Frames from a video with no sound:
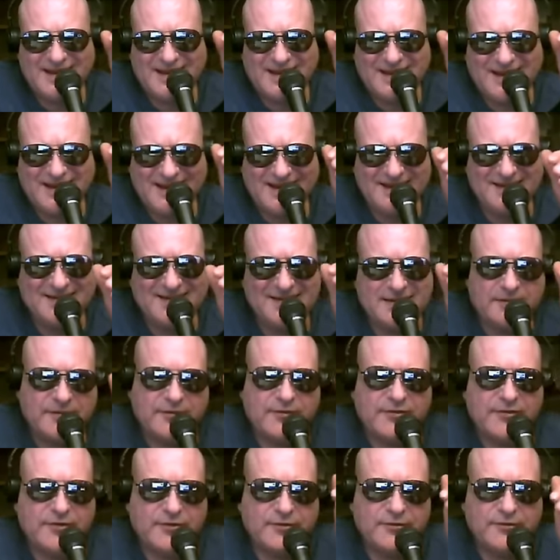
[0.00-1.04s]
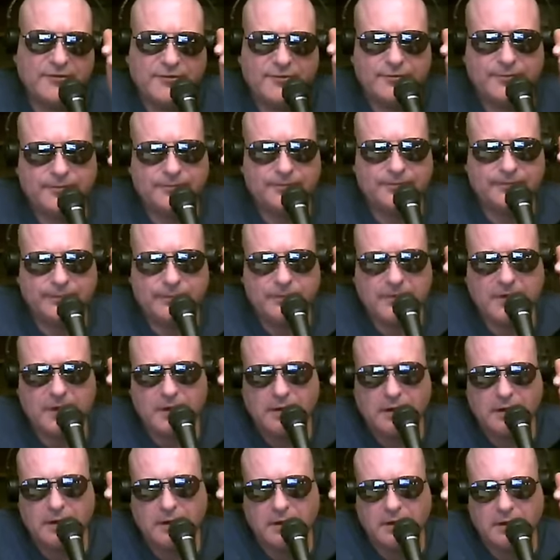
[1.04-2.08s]
instances
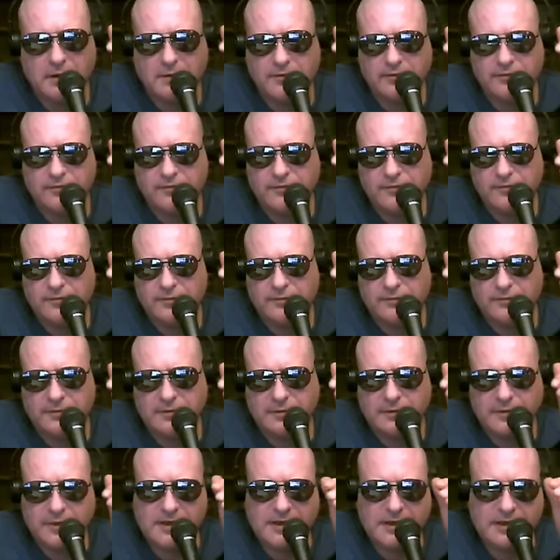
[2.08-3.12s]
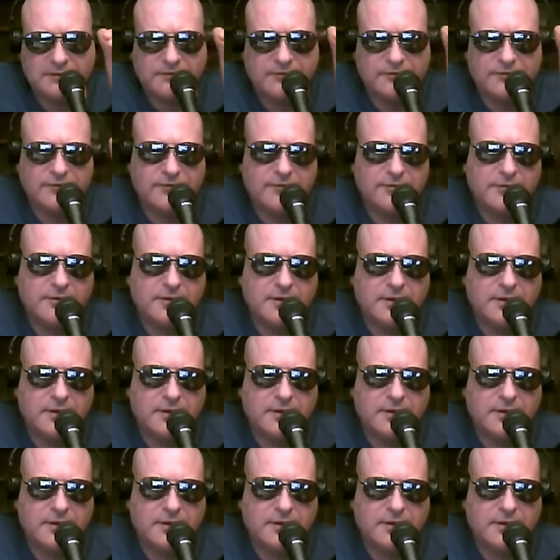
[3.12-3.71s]
of leaks